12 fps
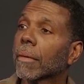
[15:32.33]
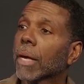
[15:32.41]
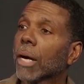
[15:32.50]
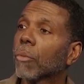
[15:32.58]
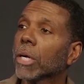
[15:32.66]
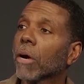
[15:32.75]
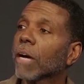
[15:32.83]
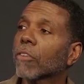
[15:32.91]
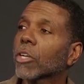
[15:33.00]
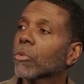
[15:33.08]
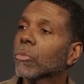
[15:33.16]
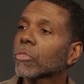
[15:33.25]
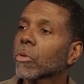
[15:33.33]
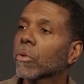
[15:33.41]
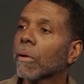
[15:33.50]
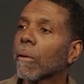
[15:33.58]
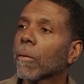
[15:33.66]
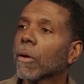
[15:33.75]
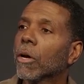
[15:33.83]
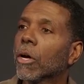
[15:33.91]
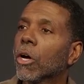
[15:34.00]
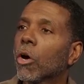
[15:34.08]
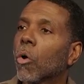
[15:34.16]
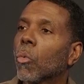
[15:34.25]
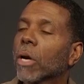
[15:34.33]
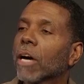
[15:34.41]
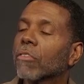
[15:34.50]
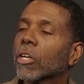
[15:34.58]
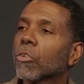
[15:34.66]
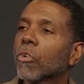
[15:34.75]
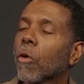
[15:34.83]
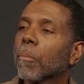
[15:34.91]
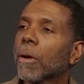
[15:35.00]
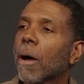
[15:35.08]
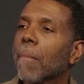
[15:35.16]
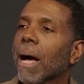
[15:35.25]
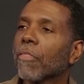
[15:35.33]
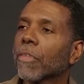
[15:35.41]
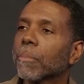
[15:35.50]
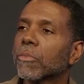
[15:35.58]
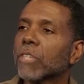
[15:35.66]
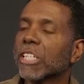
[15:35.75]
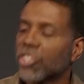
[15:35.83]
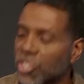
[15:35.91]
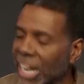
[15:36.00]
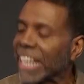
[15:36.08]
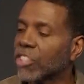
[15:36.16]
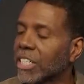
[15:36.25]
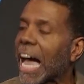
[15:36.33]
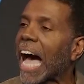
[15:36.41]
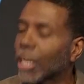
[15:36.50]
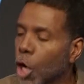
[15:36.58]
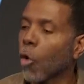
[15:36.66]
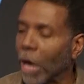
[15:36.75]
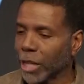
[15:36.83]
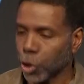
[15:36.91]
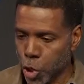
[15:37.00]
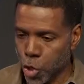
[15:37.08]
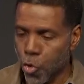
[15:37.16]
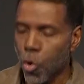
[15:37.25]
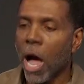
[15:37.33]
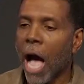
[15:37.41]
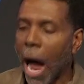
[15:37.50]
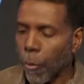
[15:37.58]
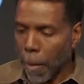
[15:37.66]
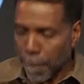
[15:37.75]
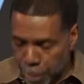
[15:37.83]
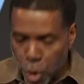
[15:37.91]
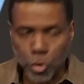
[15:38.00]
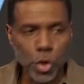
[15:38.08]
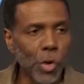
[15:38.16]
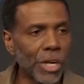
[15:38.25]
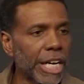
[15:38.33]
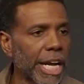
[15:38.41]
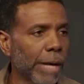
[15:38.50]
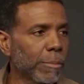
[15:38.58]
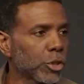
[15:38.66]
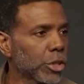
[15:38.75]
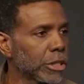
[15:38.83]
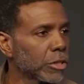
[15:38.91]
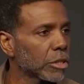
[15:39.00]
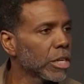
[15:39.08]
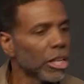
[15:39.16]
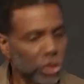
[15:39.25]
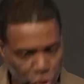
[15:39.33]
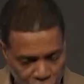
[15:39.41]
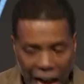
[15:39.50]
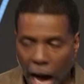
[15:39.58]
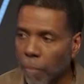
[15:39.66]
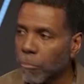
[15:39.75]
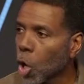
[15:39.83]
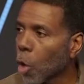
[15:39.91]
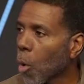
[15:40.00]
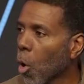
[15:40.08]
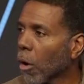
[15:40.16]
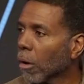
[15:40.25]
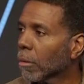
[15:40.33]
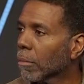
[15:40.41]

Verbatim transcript: And we don't have a clue what's going on. We don't have a clue to open our mouth up and say, Satan, I know that's you. I rebuke you in the name of Jesus. Stop no more.